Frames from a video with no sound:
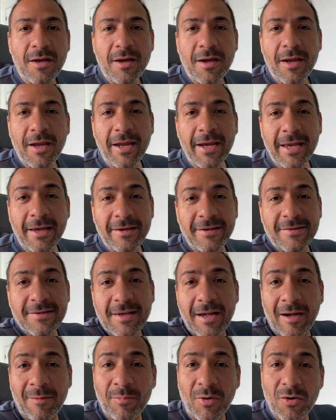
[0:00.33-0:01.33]
Hey
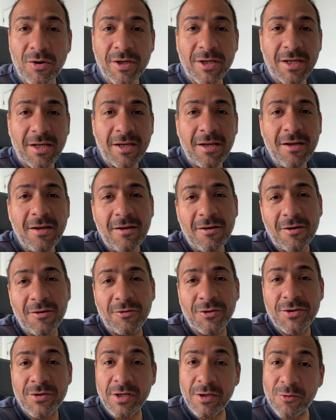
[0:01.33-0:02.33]
guys, I'm Jorge,
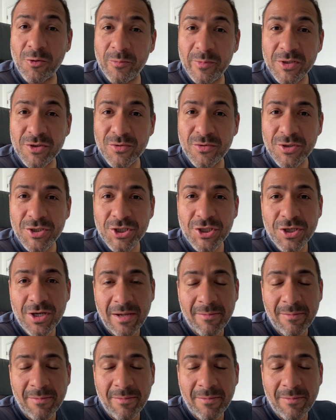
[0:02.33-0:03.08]
or you can call me George.